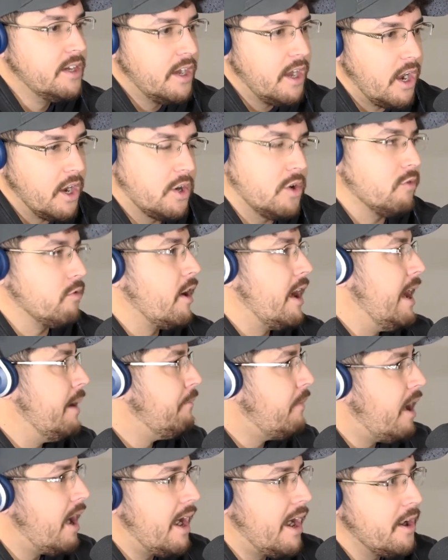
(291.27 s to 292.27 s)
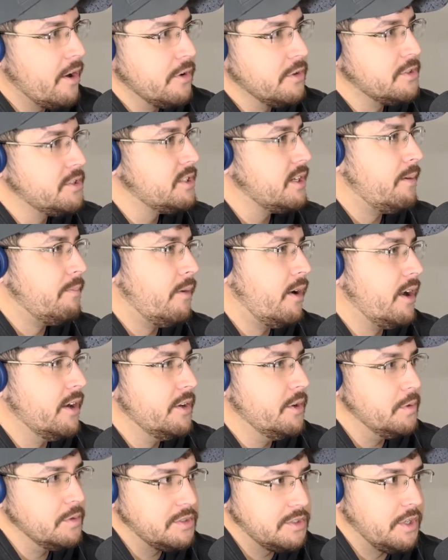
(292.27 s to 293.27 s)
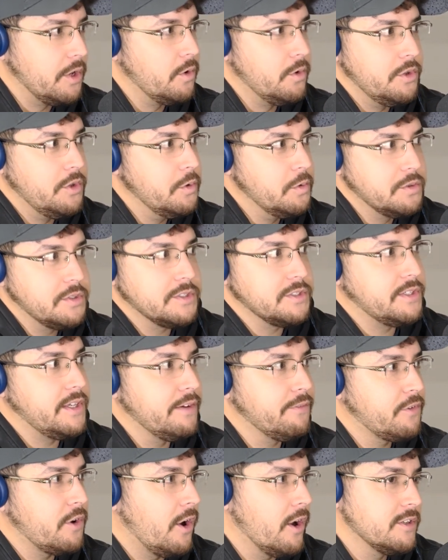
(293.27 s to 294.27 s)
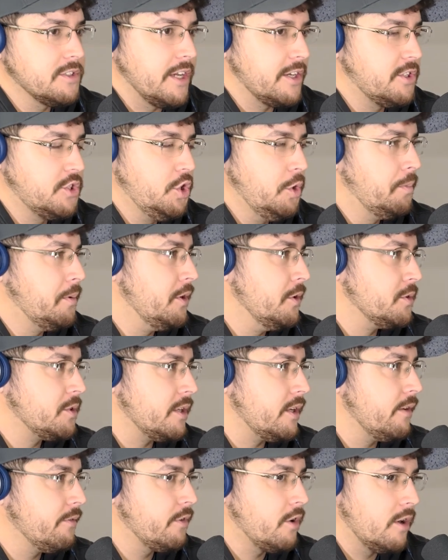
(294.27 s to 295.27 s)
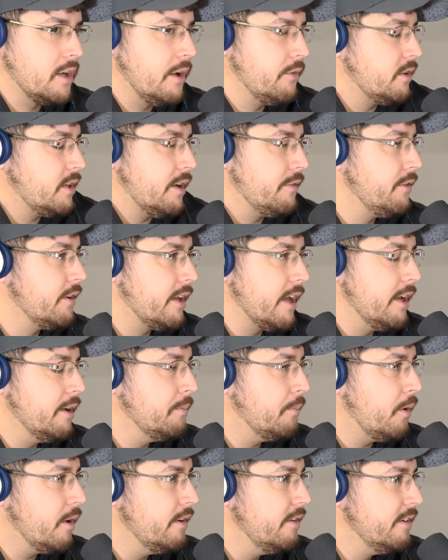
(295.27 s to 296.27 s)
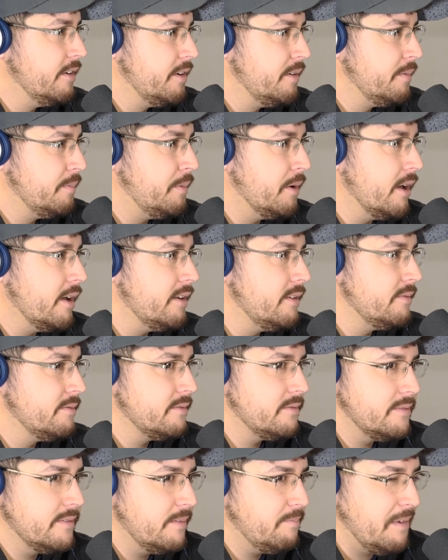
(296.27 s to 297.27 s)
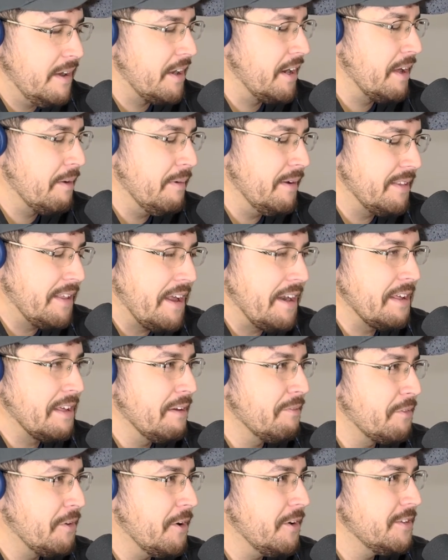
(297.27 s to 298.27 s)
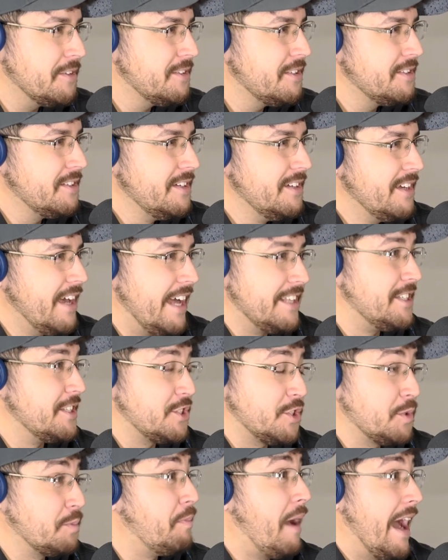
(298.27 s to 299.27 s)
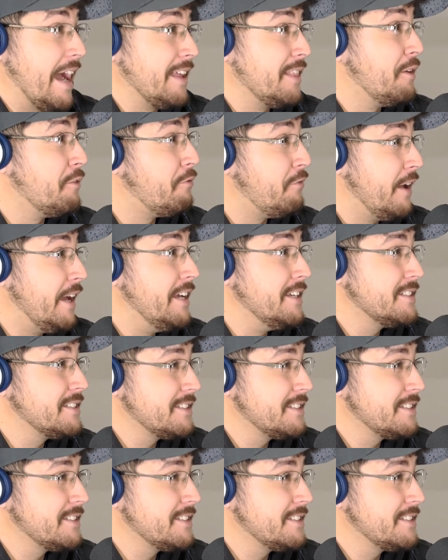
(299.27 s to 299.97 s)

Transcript: grandma or someone who still uses gift cards, like Soup would use a gift card, I would definitely get him one. But I'm not gonna give my dad a gift card. That's a smack to the face.